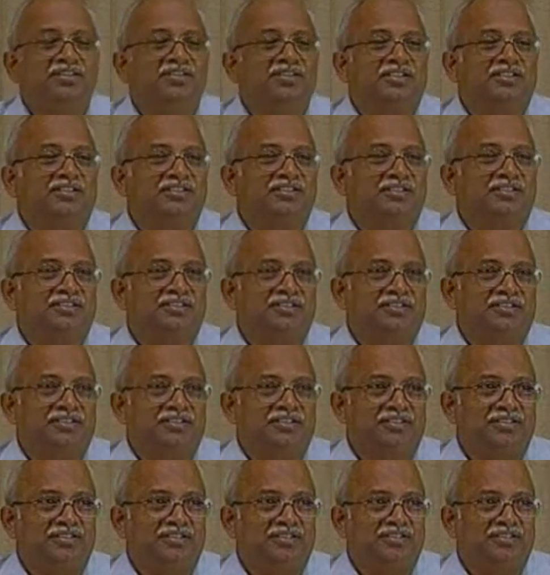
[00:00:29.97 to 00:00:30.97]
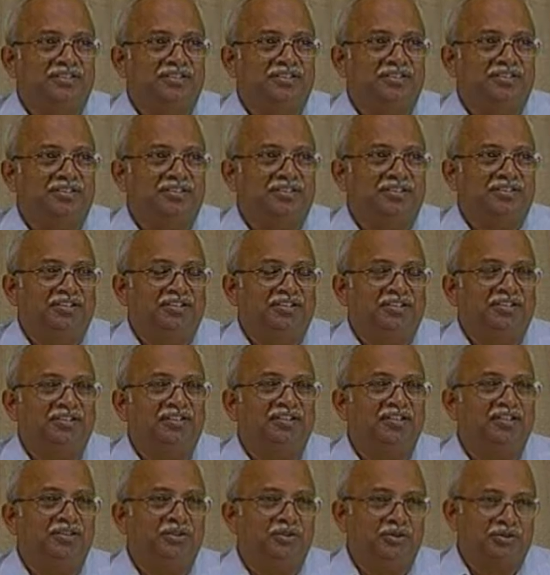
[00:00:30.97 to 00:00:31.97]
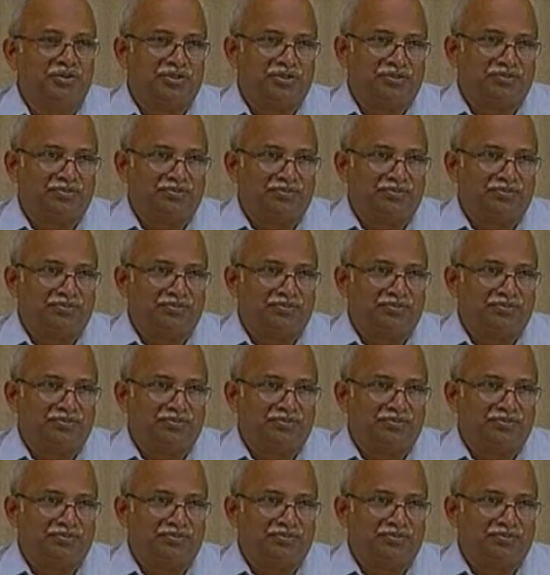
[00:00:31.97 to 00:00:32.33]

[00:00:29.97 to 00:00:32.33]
uncertainty in a new shape?